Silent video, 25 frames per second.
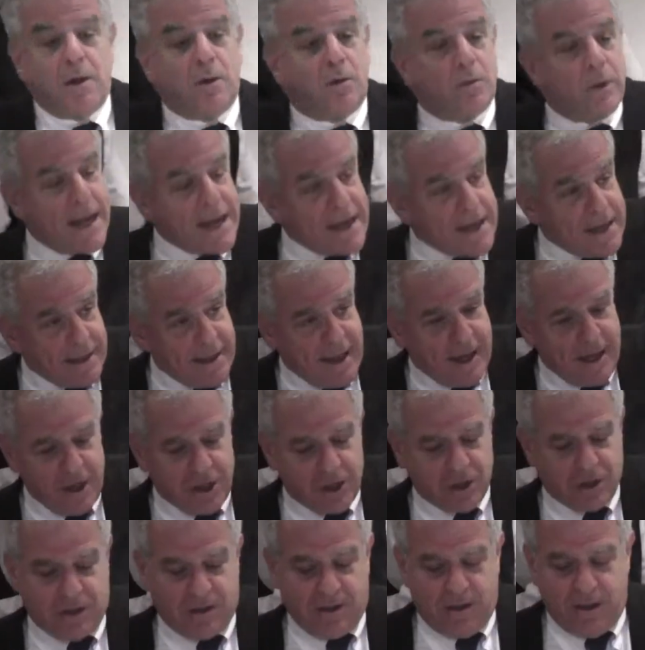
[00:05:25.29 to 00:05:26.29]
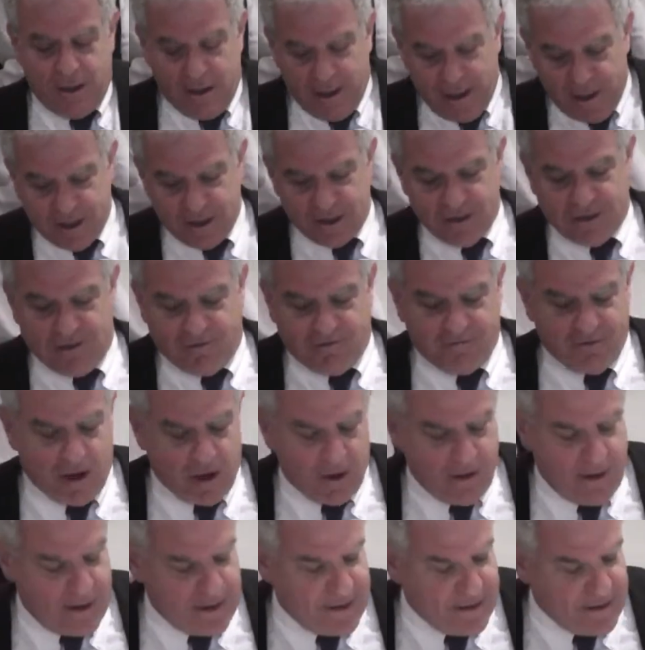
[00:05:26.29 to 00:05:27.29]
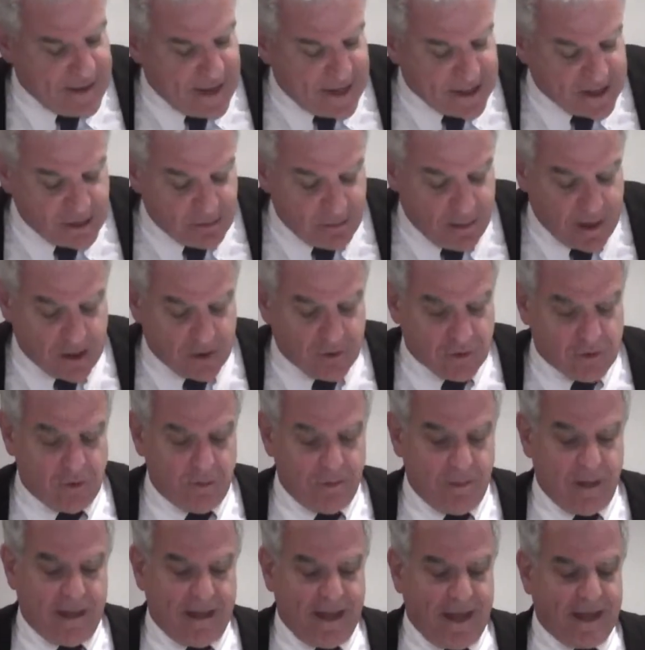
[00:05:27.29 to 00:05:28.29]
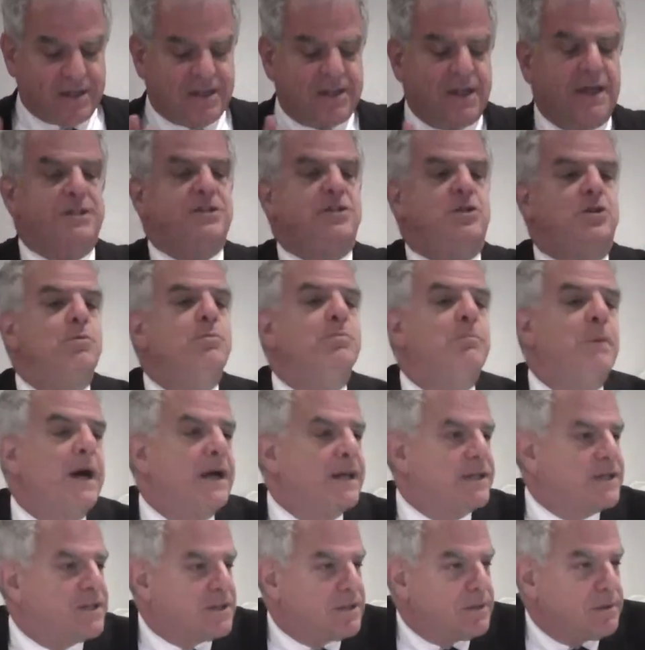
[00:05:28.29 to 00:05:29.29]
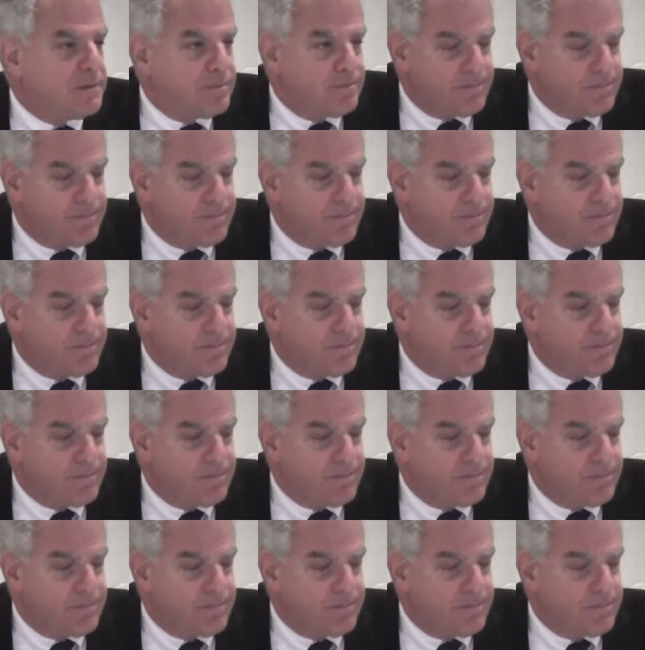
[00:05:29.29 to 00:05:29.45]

Regulation is the far end of that spectrum, and that says you must.